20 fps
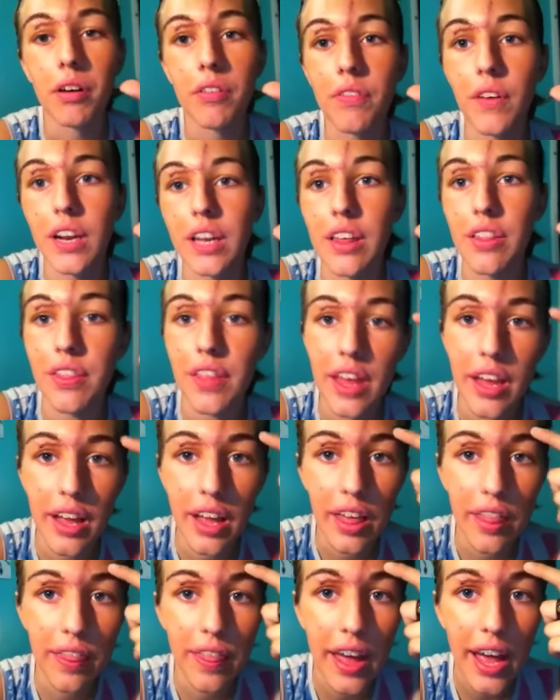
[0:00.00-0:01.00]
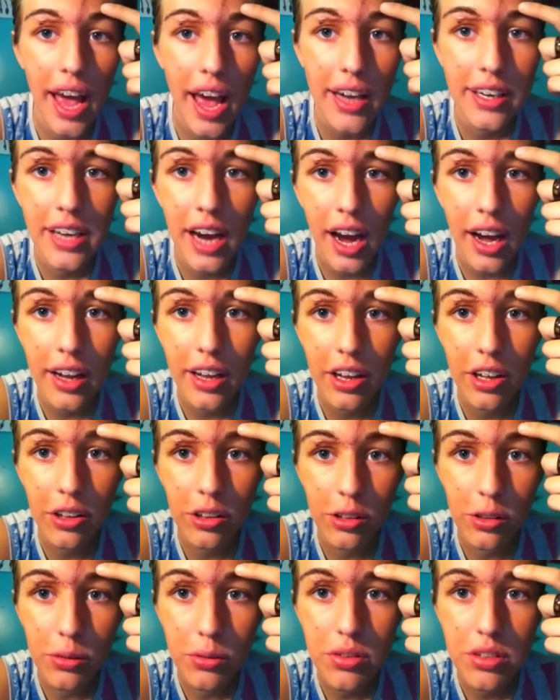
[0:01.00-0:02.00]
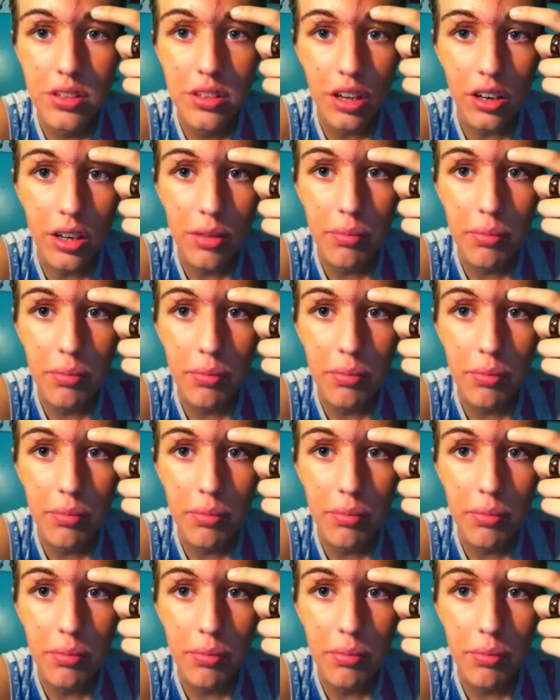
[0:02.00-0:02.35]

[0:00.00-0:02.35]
a funny thing, they had gotten glue stuck